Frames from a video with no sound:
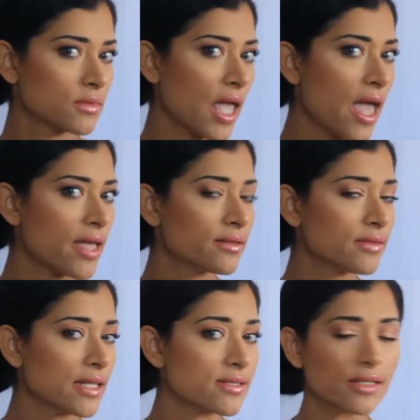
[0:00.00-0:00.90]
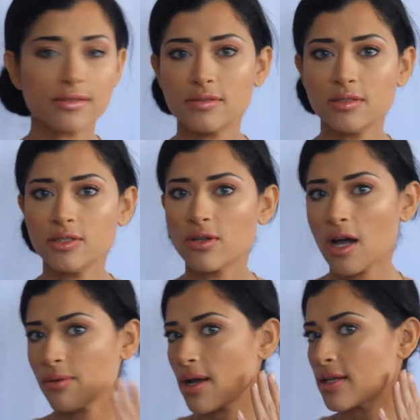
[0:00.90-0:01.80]
And that's it. You
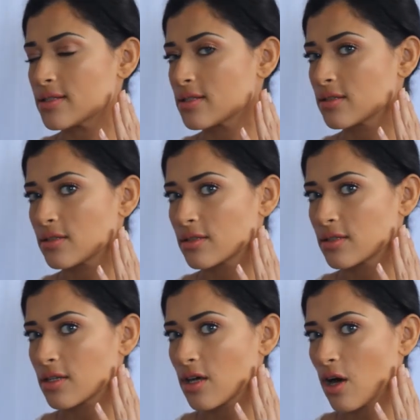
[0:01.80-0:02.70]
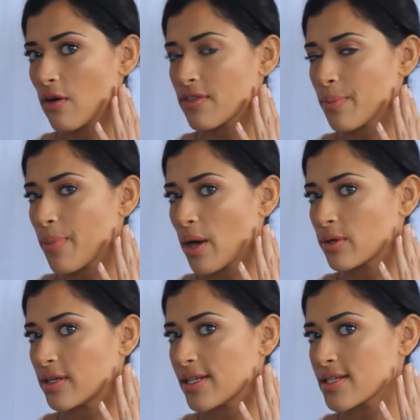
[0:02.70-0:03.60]
got rid of the
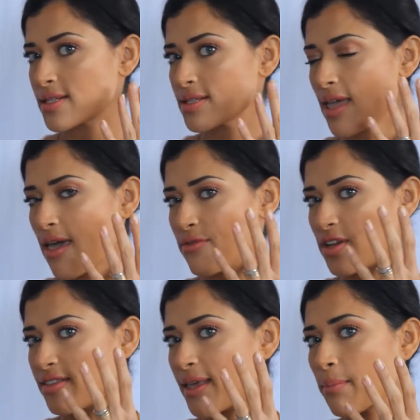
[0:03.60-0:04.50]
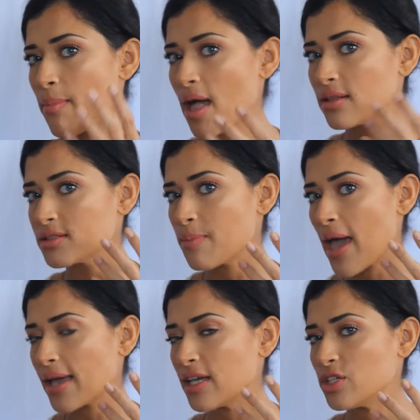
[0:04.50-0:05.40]
powderiness. Everything melts
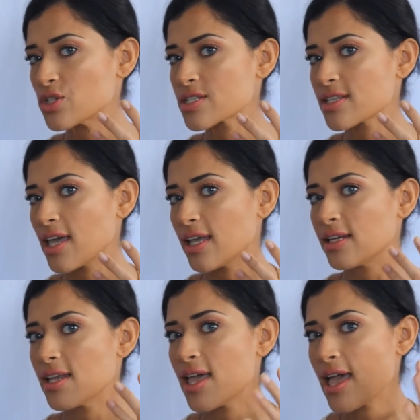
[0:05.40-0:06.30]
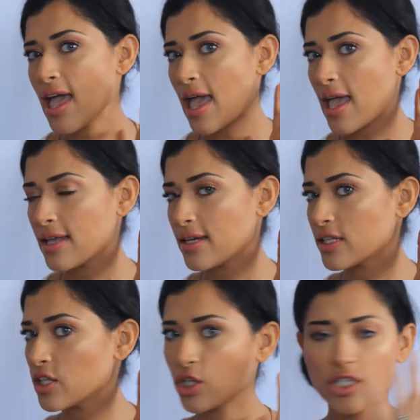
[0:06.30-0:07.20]
back in your skin, and
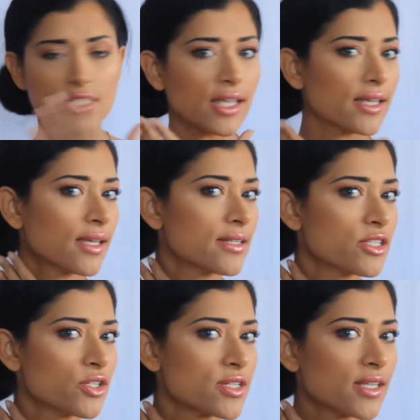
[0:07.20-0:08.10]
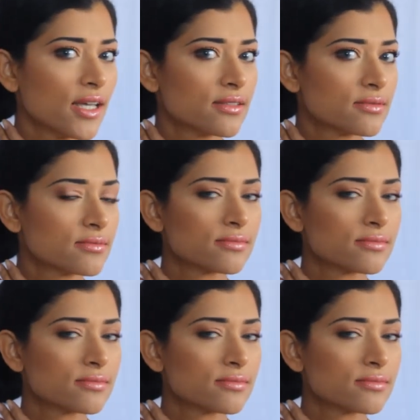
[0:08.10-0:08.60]
it looks like it's your skin,